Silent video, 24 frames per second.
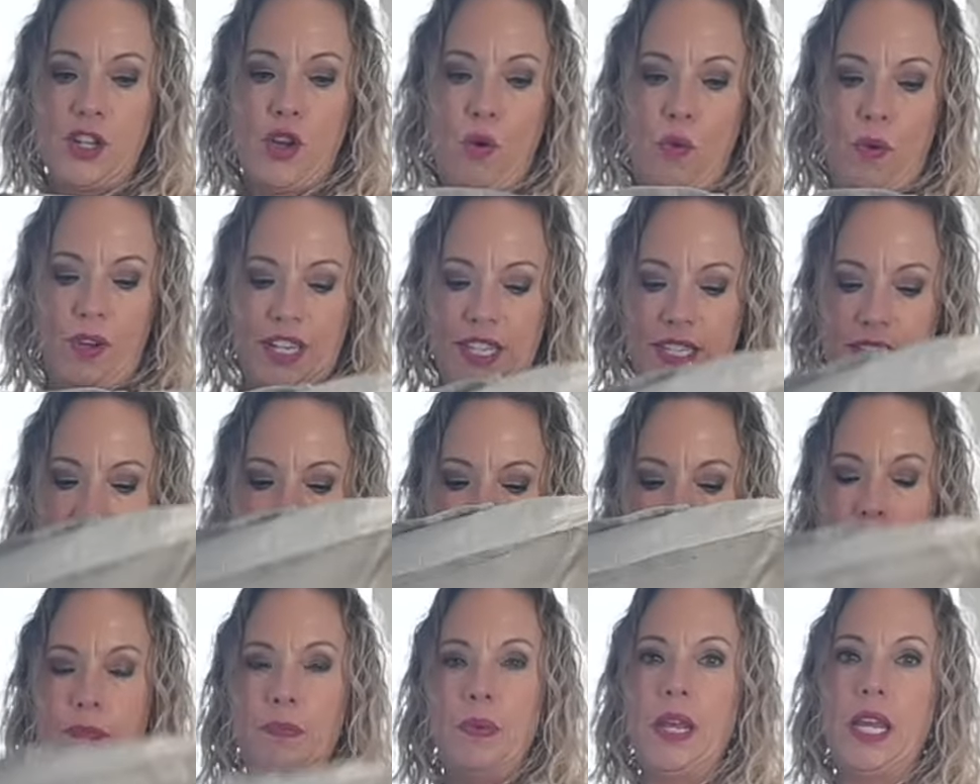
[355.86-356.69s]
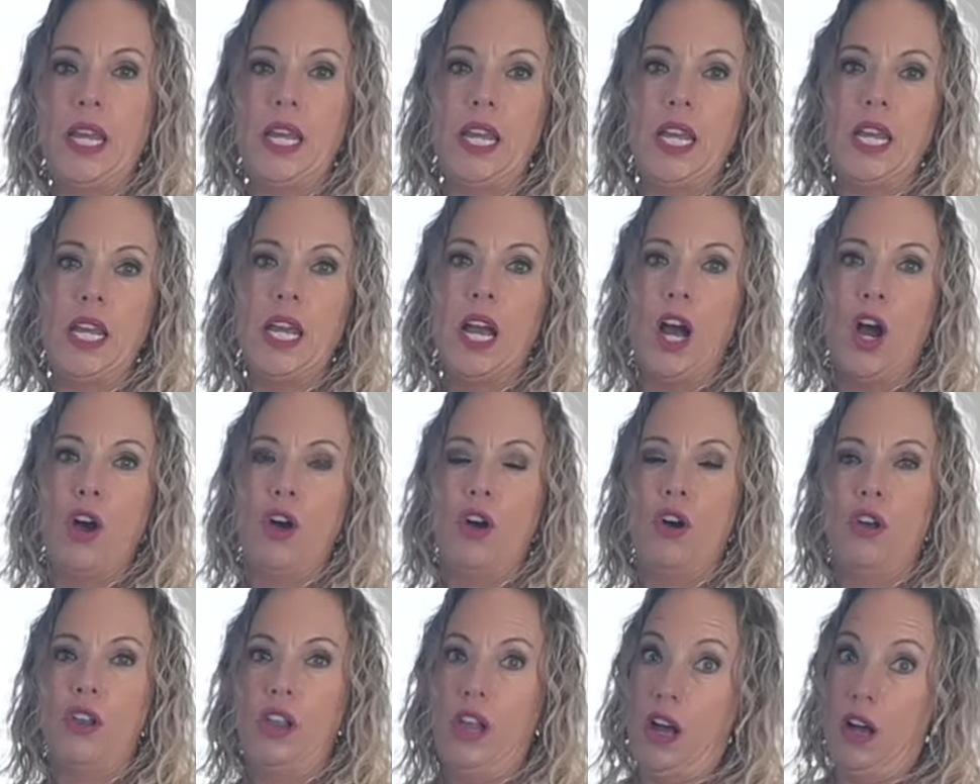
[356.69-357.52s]
going to be
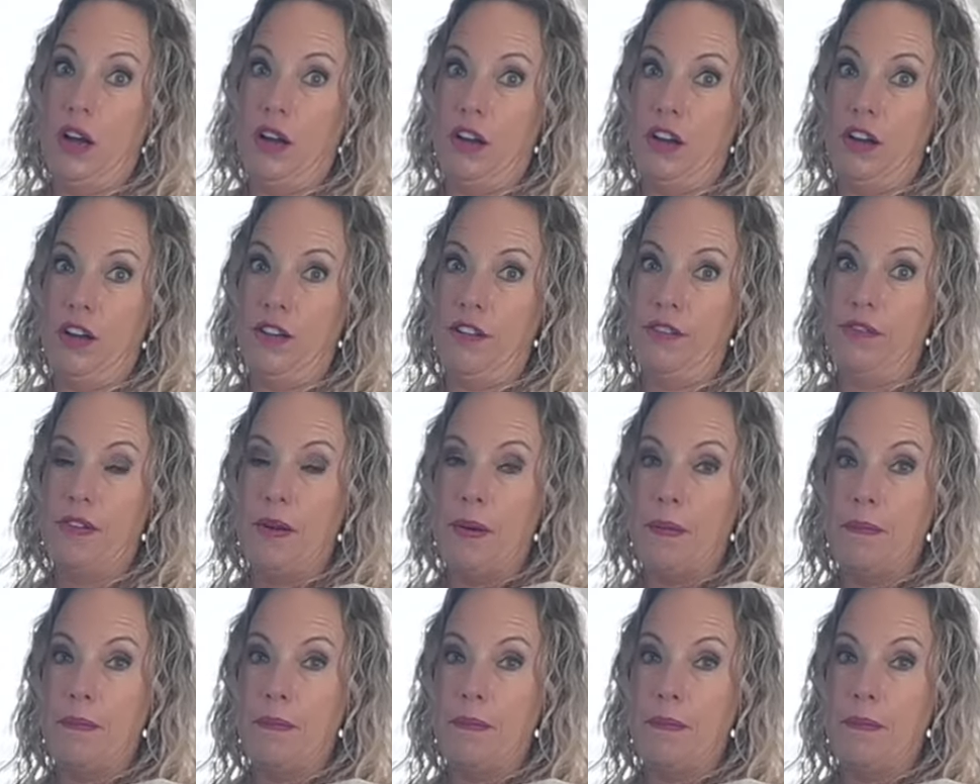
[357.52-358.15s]
all of